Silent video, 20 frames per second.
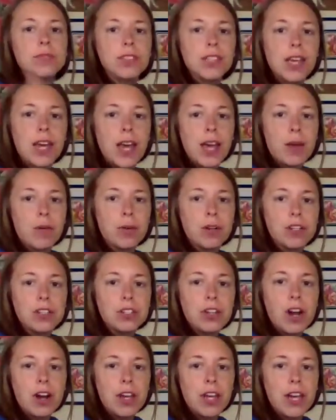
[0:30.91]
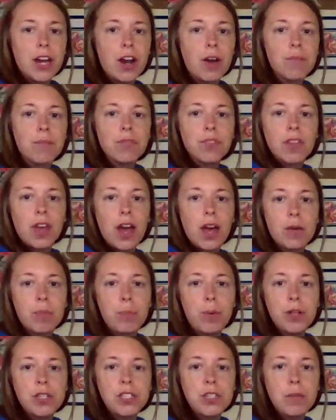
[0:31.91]
Okay, we're going to start here. I
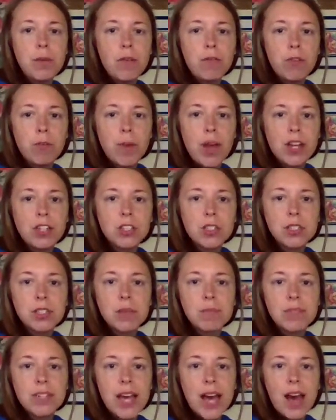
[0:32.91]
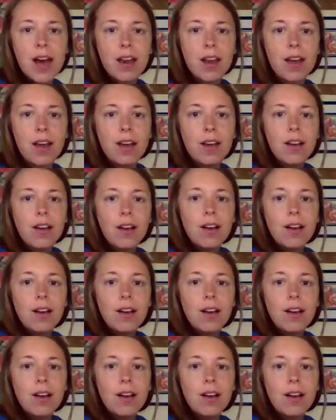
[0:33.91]
put some information, some data